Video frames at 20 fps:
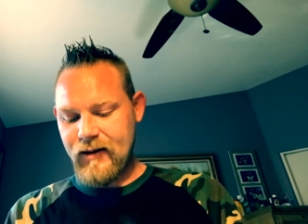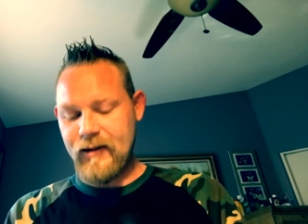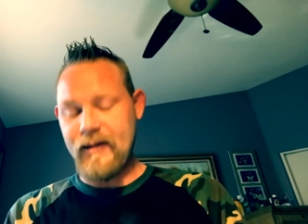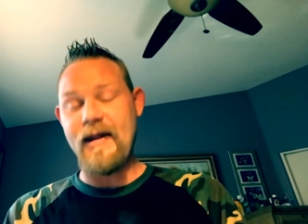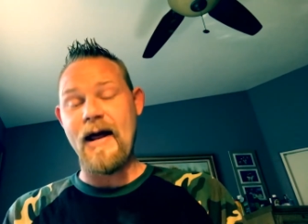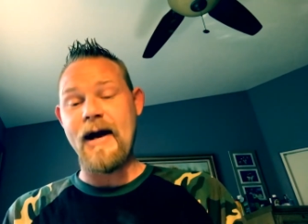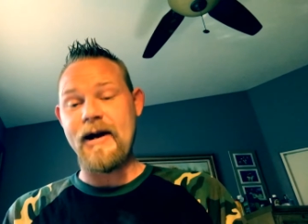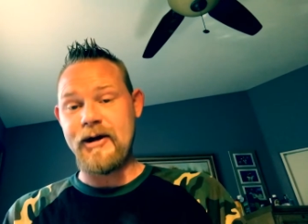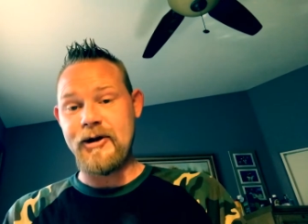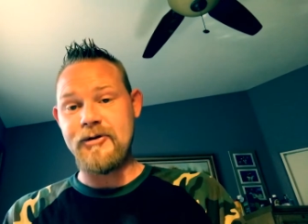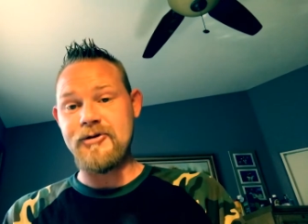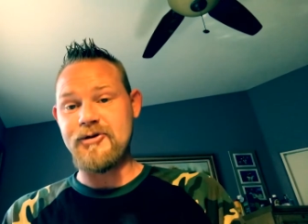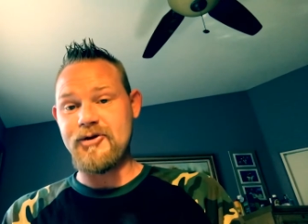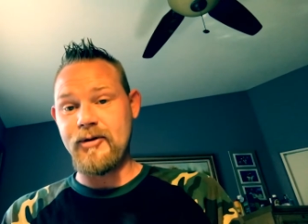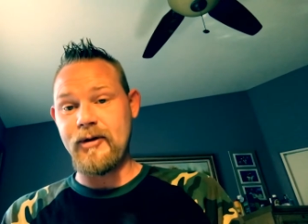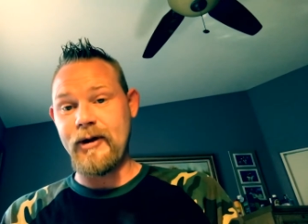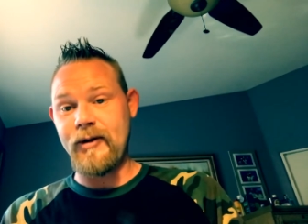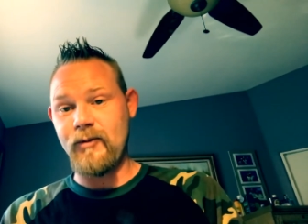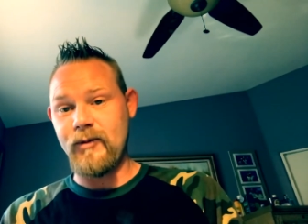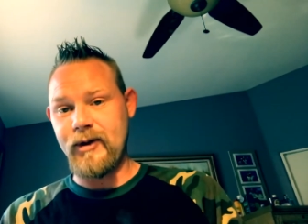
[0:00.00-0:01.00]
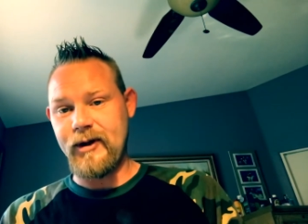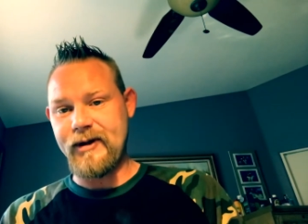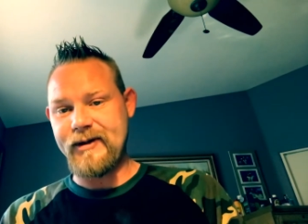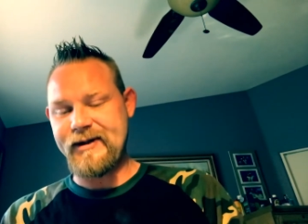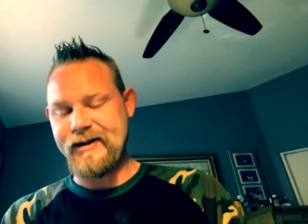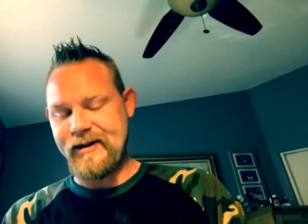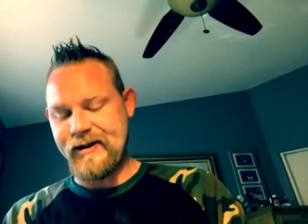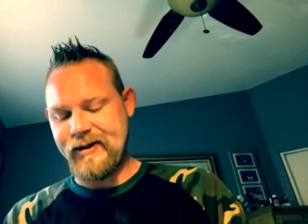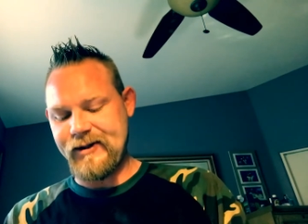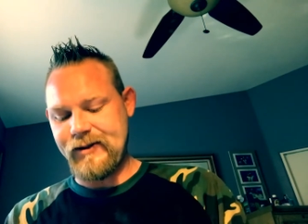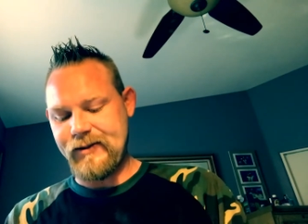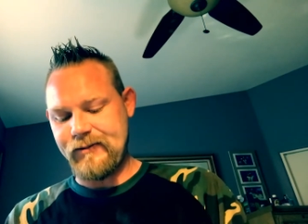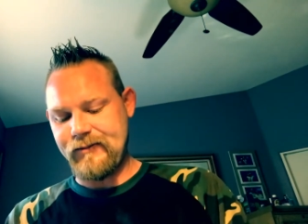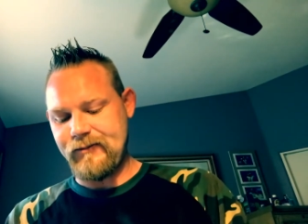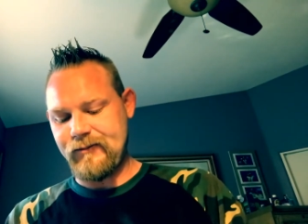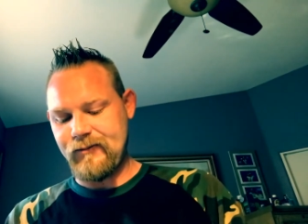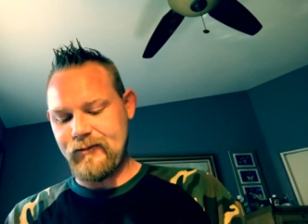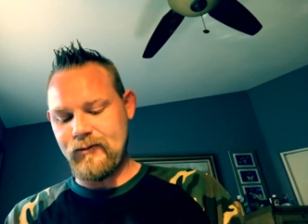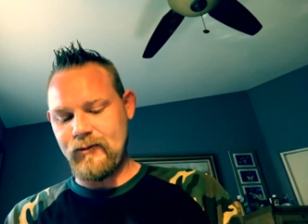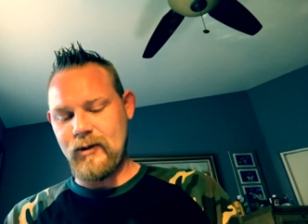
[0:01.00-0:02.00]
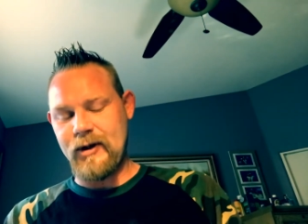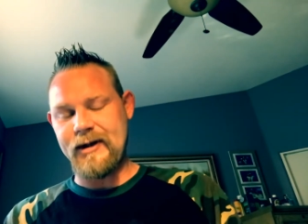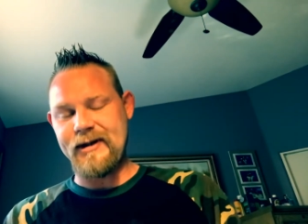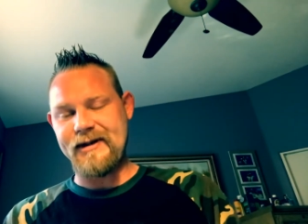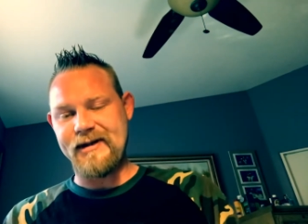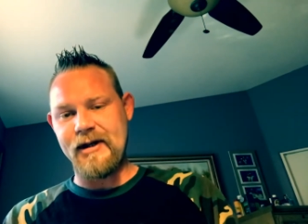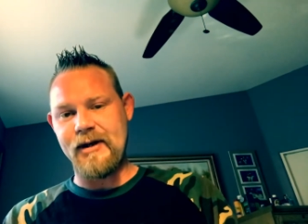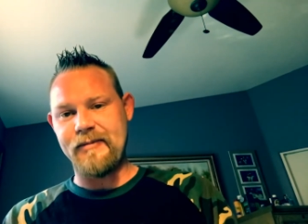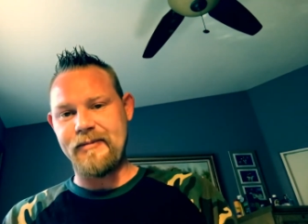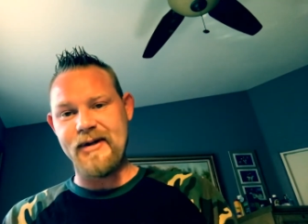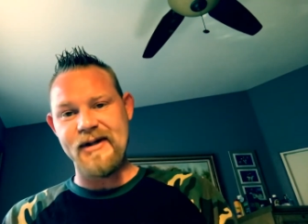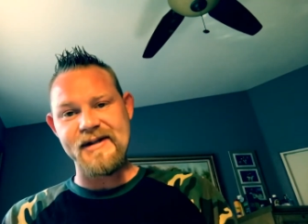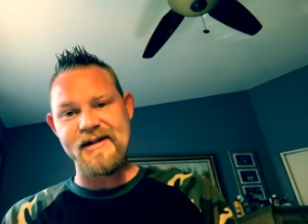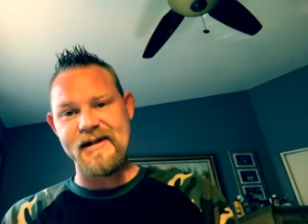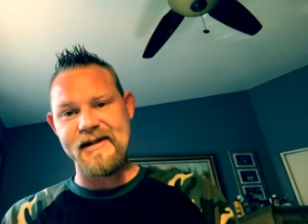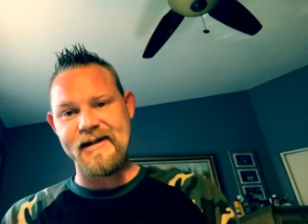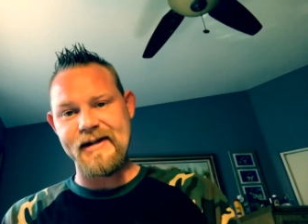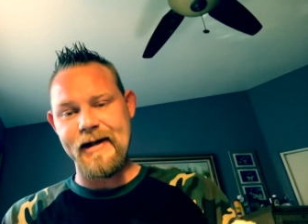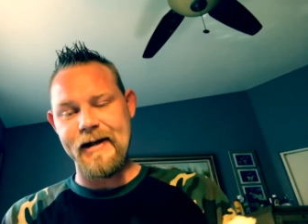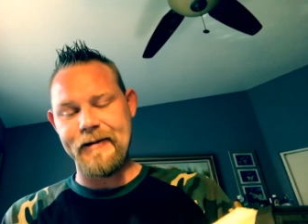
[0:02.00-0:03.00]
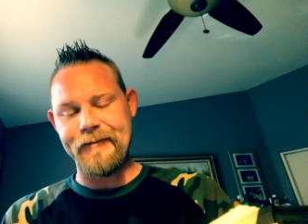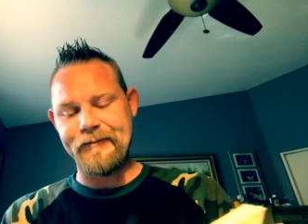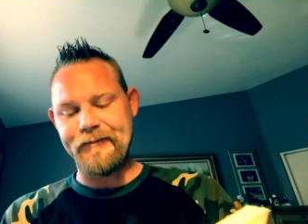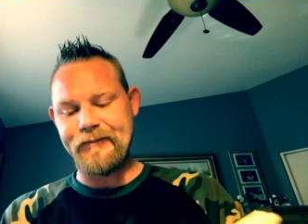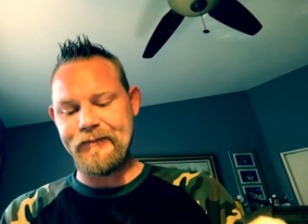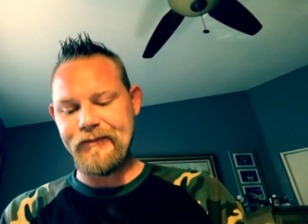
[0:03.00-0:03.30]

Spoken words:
That usually works, is what therapists is saying.